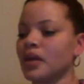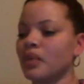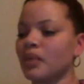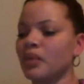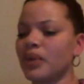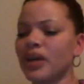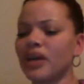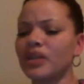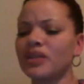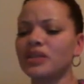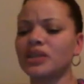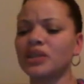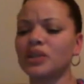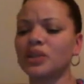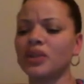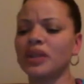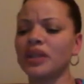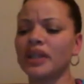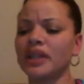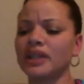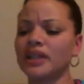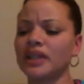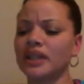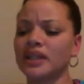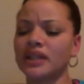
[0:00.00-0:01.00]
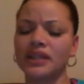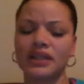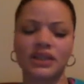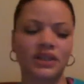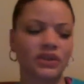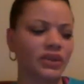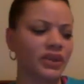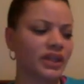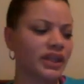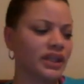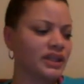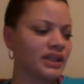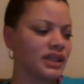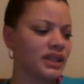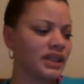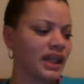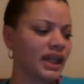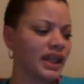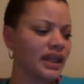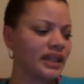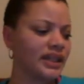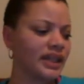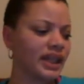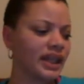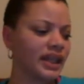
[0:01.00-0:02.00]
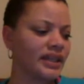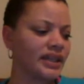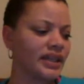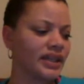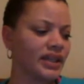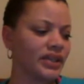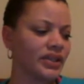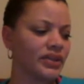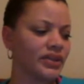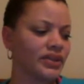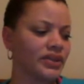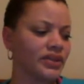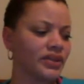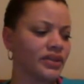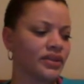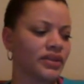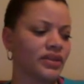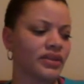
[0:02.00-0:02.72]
Well, Dorne isn't like that though.